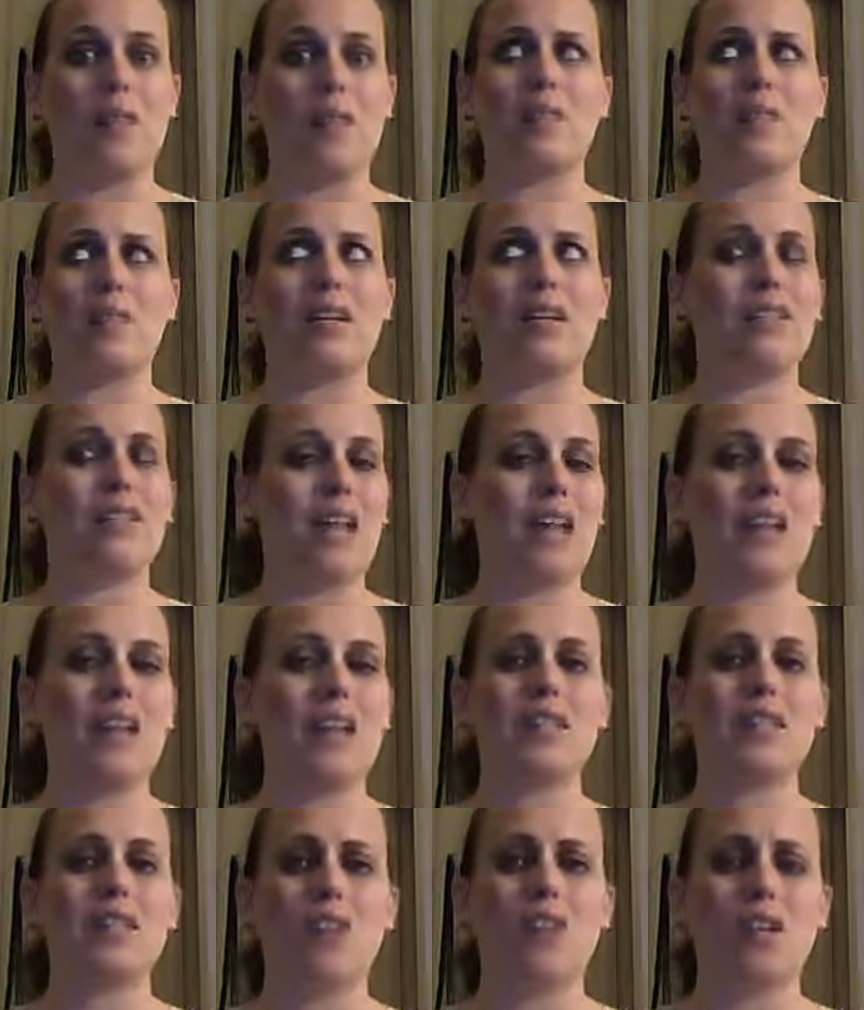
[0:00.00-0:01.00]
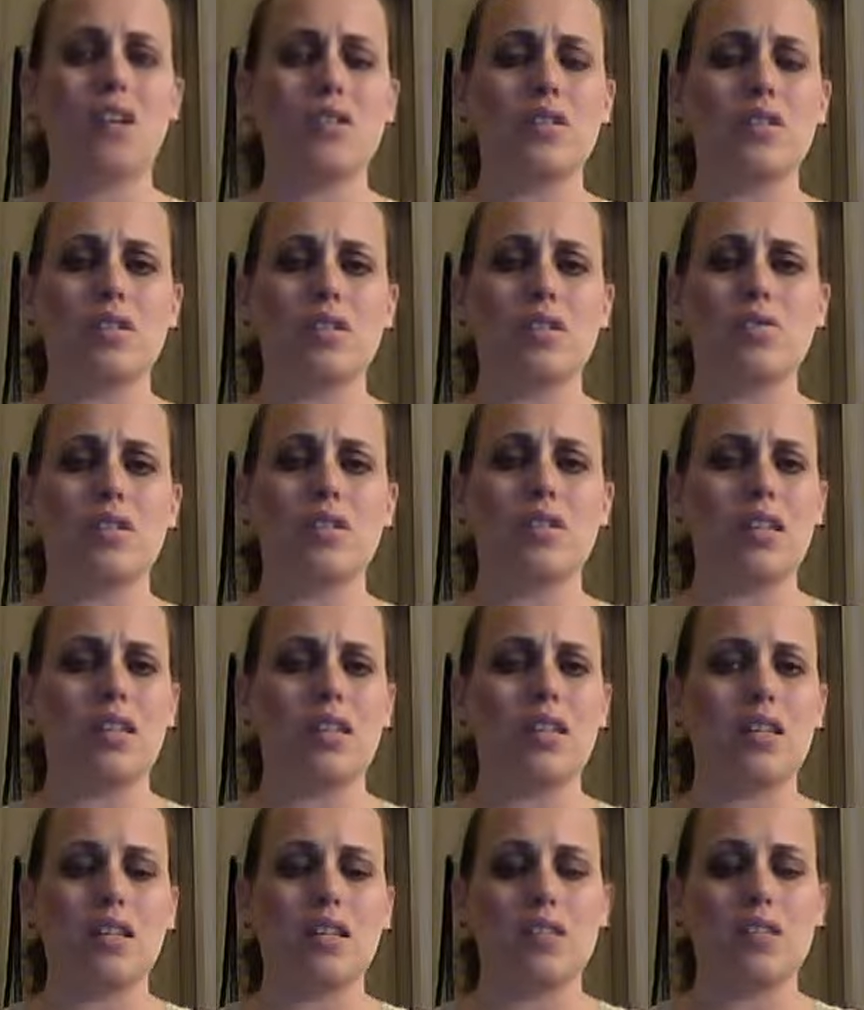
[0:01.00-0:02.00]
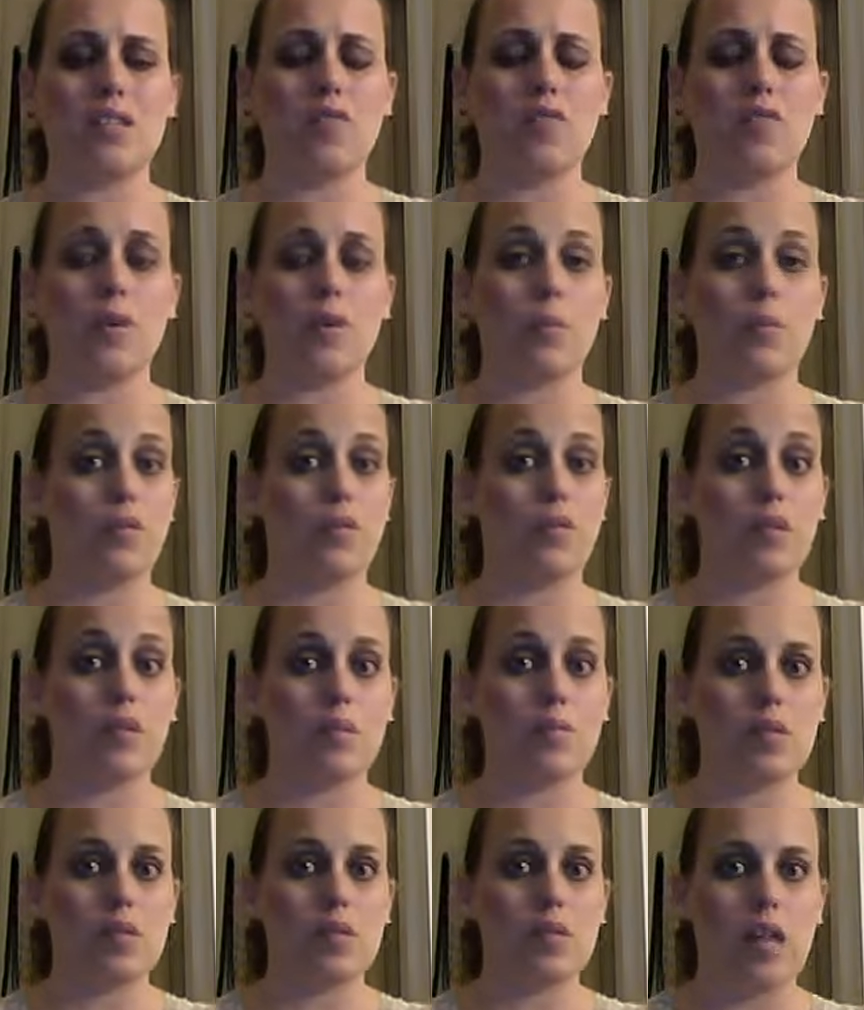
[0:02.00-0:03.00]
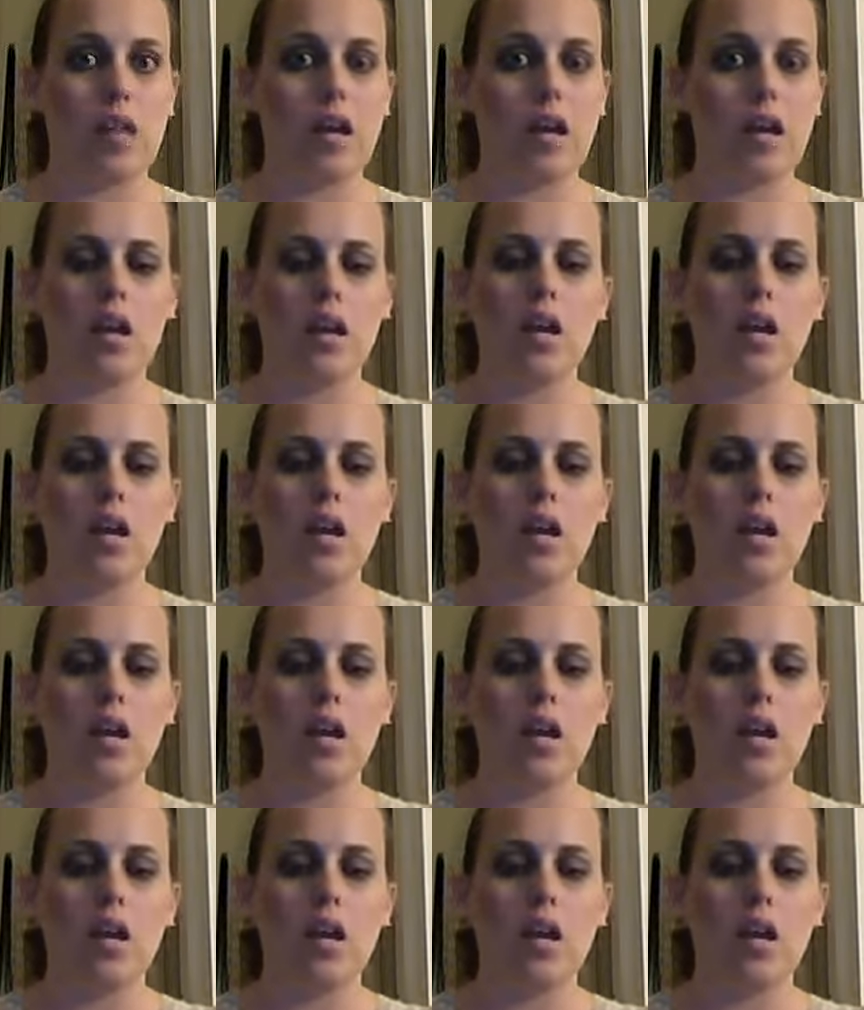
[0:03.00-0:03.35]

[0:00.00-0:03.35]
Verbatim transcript: I'm like $90 that's ridiculous for a perfume set.